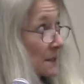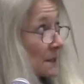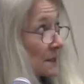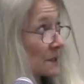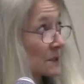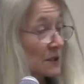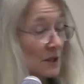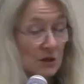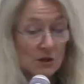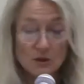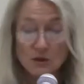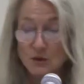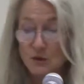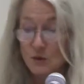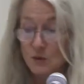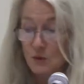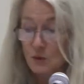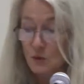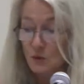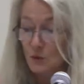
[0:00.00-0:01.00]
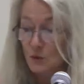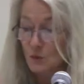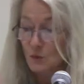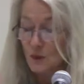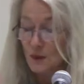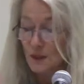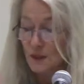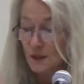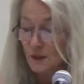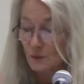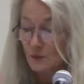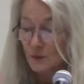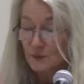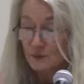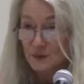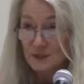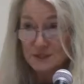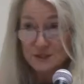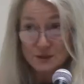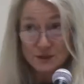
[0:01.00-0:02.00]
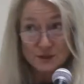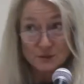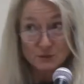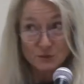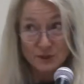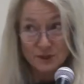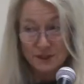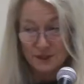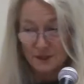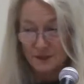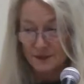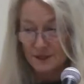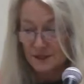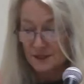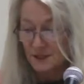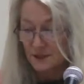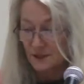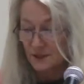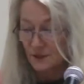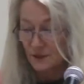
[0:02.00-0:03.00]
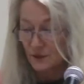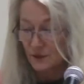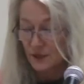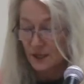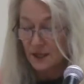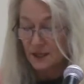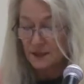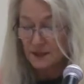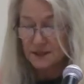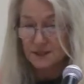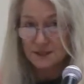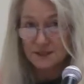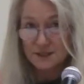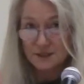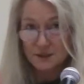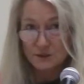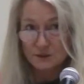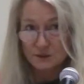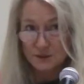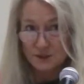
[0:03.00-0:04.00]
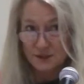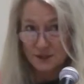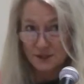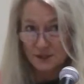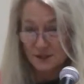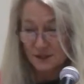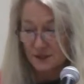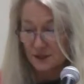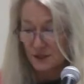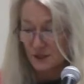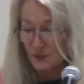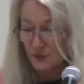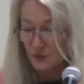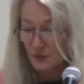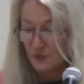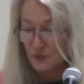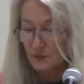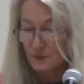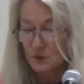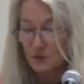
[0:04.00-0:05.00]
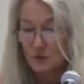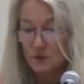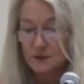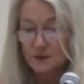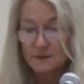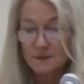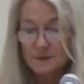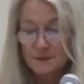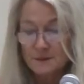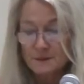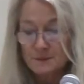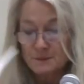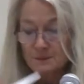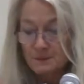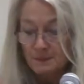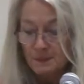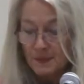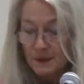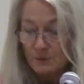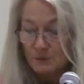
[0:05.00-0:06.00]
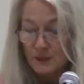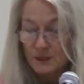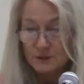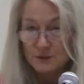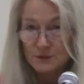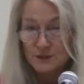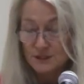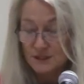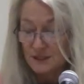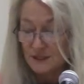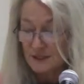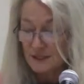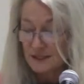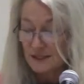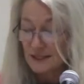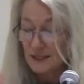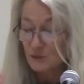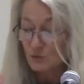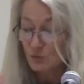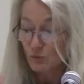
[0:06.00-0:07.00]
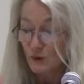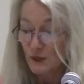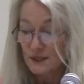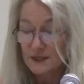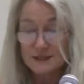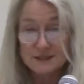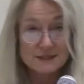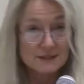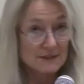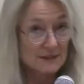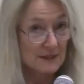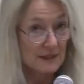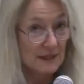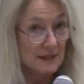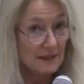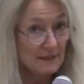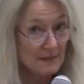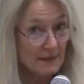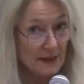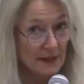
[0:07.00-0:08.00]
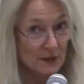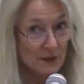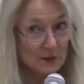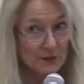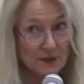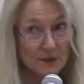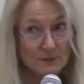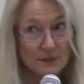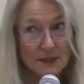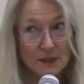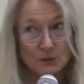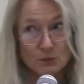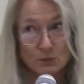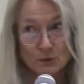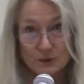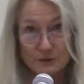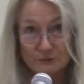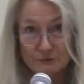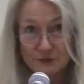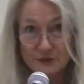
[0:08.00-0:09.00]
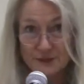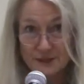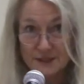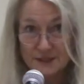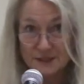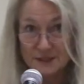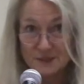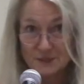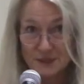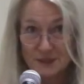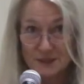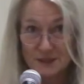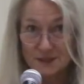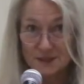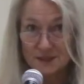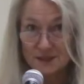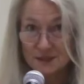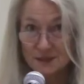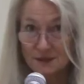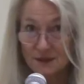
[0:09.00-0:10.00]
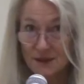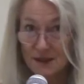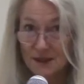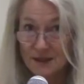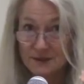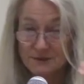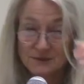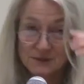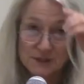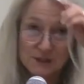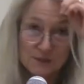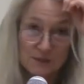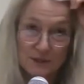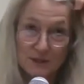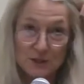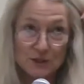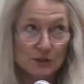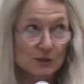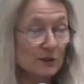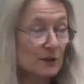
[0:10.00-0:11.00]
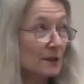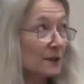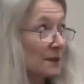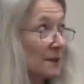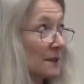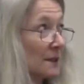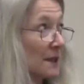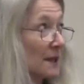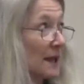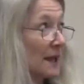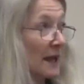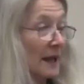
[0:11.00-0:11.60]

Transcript: So when we started working on this, I thought, okay, let's go look at the Supreme Court records to see what's in there that might work for this, because a lot of this material